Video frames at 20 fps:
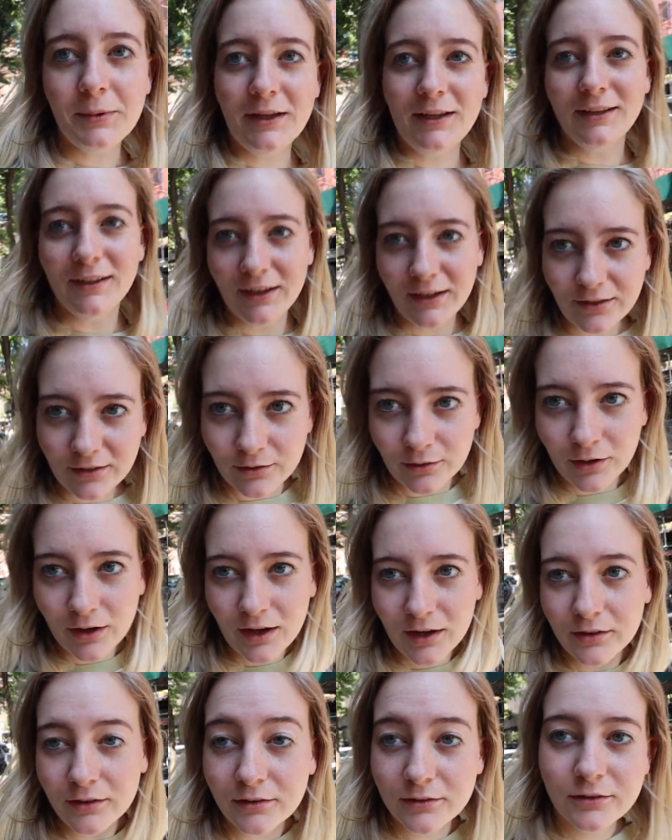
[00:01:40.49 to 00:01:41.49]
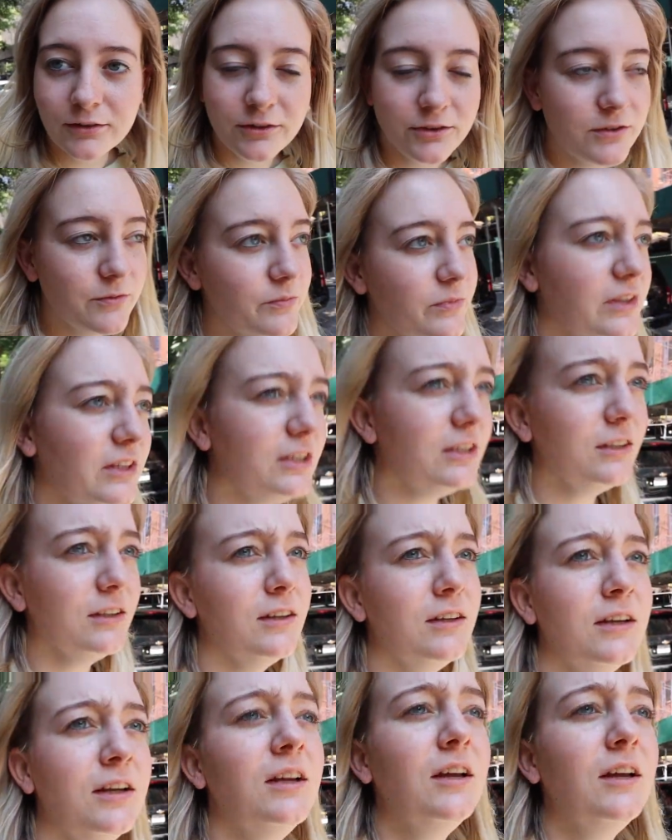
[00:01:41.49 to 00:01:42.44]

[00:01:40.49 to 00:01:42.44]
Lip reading: and like throw a hat on or something.